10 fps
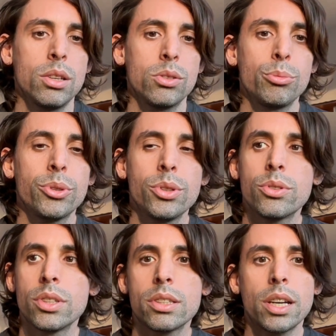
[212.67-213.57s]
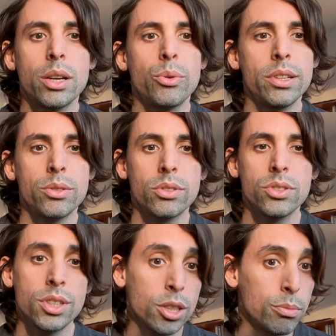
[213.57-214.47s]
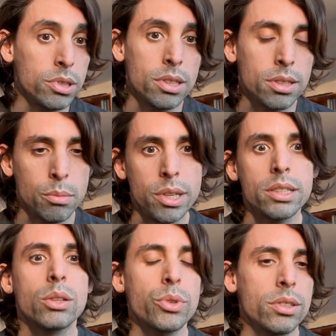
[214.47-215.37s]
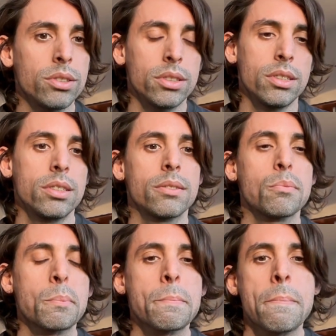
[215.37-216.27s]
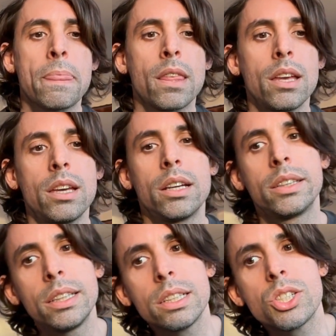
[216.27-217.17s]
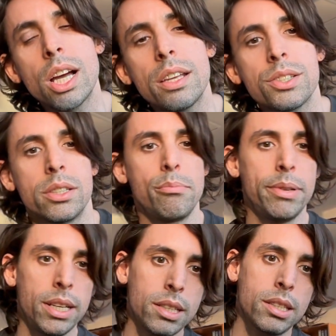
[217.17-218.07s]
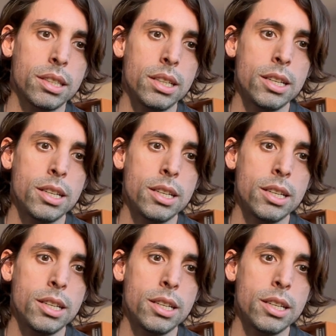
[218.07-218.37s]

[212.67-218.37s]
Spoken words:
to produce these high-res genomes, these amazing resources. And then the challenging part,